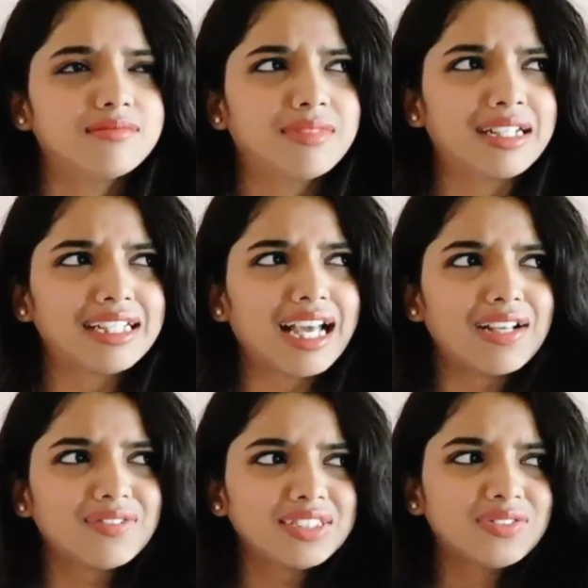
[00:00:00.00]
But I
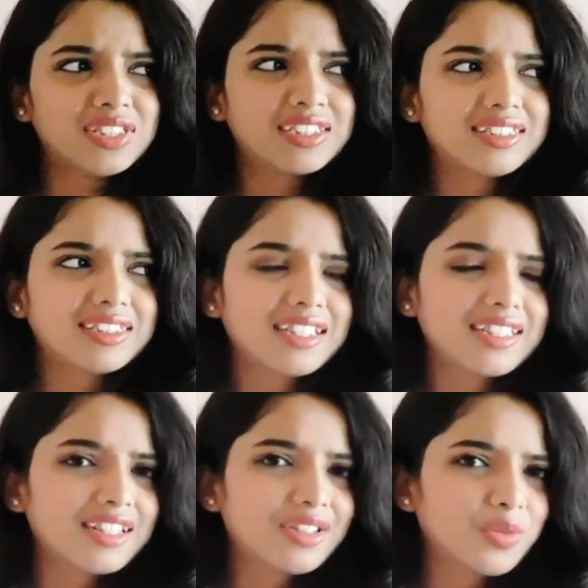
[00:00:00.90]
have this weird
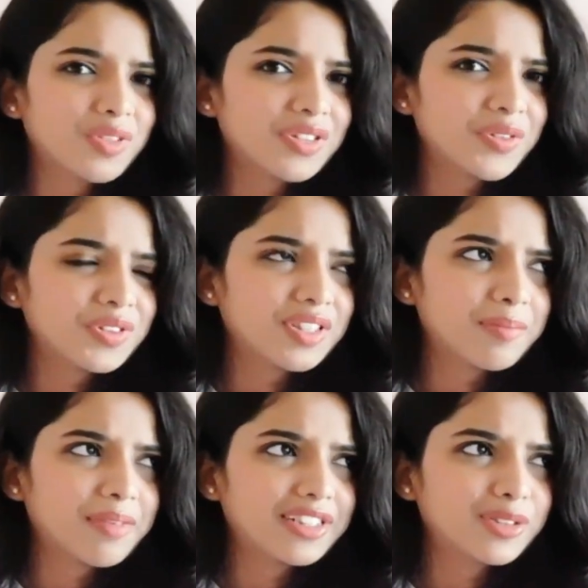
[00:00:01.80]
sense that no one is going to
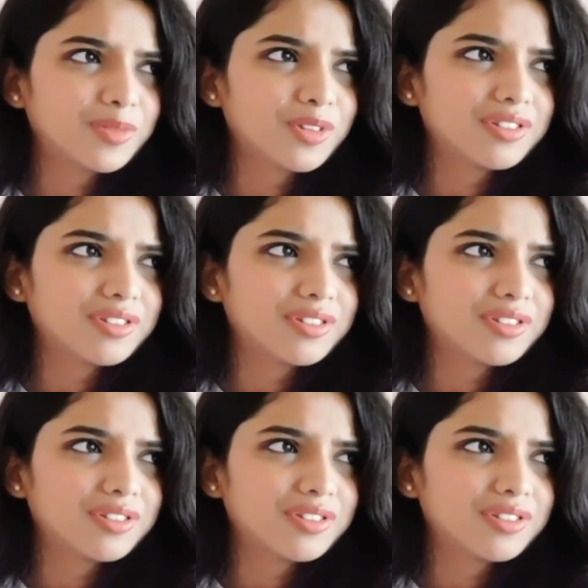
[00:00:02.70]
come back tomorrow.